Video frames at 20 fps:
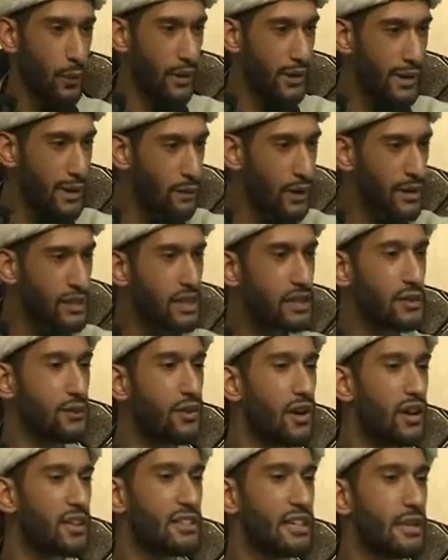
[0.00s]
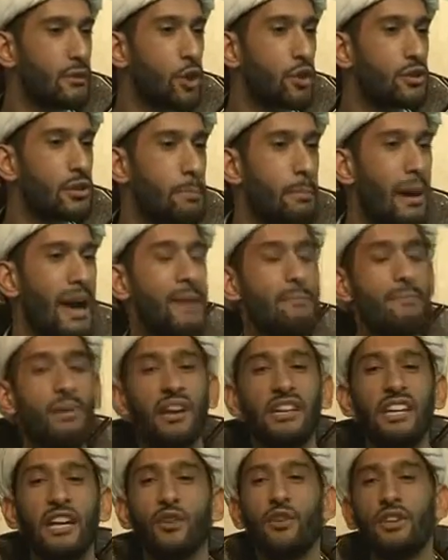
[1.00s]
When he read this verse, he wrote a
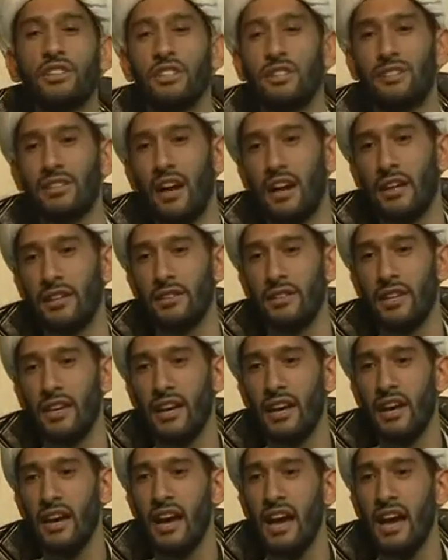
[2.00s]
paper and he criticized.